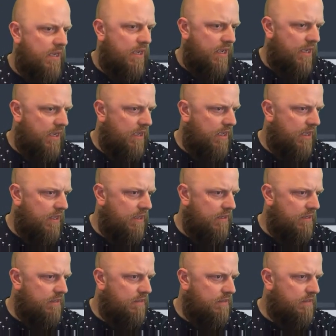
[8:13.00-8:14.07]

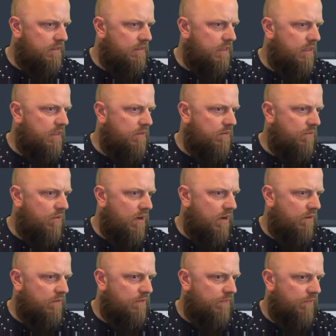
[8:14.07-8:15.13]
And what
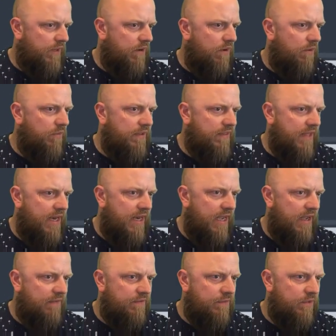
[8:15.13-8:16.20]
else have we got? We then
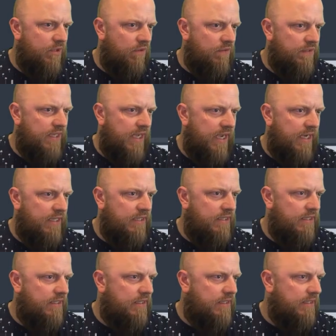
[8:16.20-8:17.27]
have some
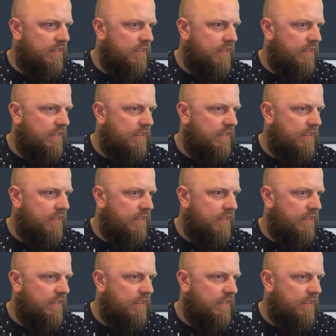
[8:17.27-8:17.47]
context